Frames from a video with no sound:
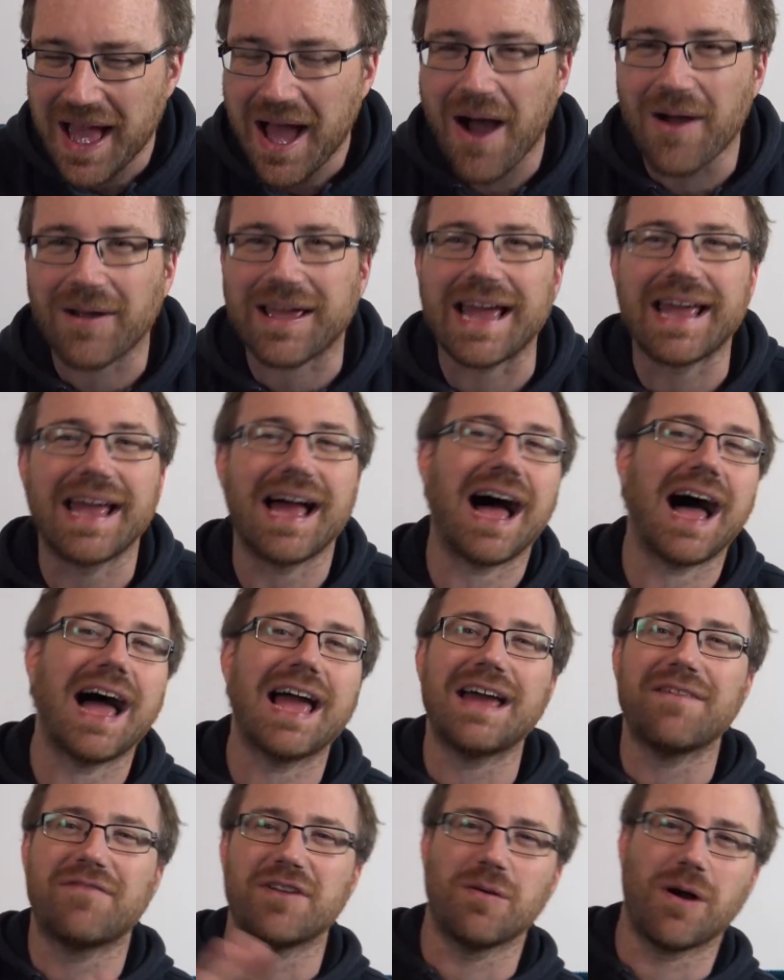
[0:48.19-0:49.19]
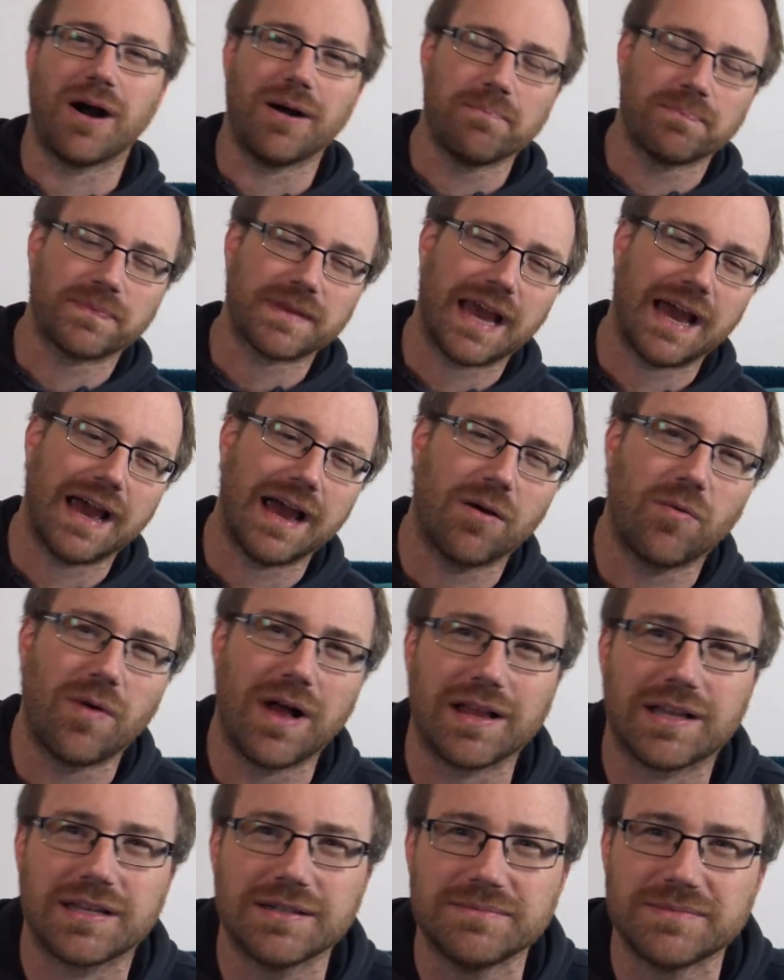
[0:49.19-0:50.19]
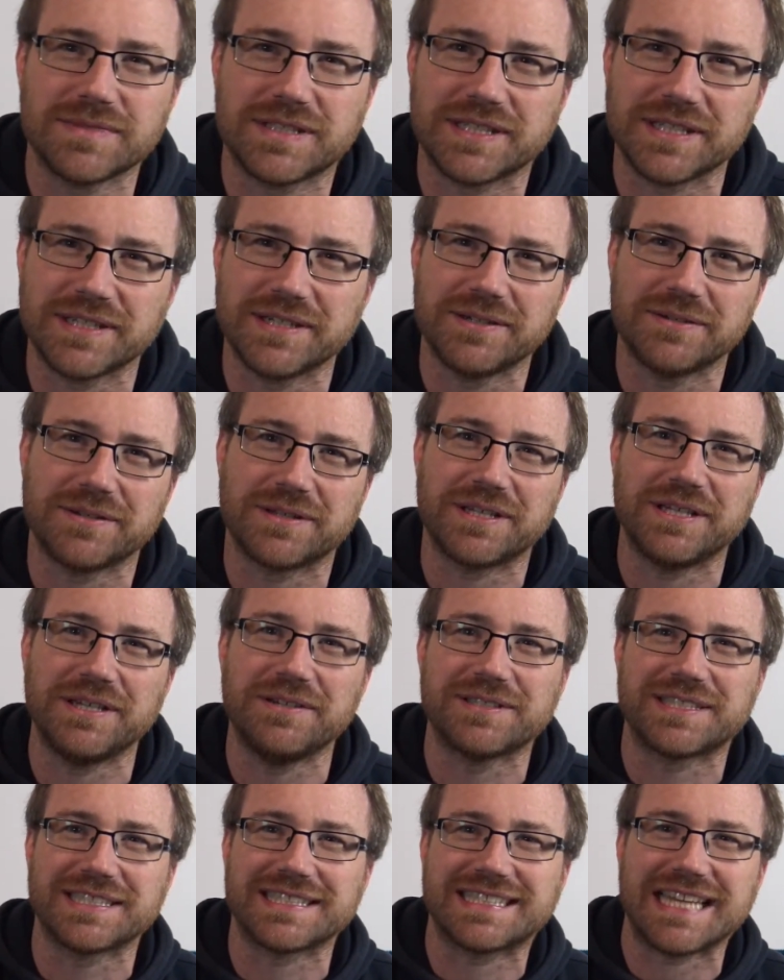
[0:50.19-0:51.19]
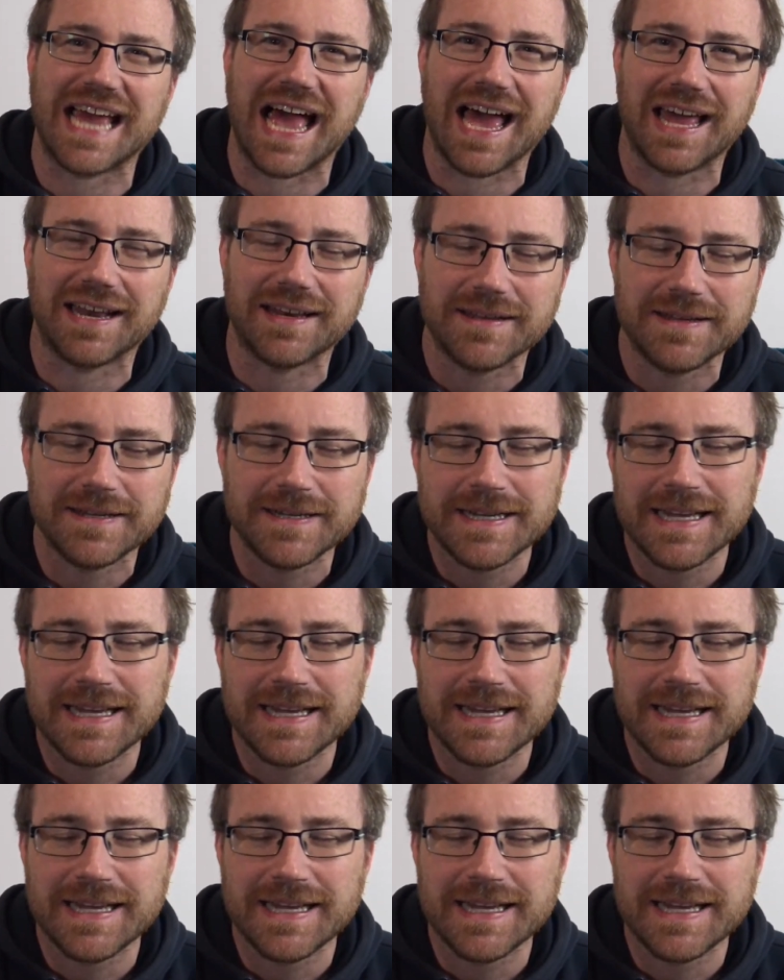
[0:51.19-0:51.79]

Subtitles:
Okay, hi everyone. Welcome to the Hughes at 10.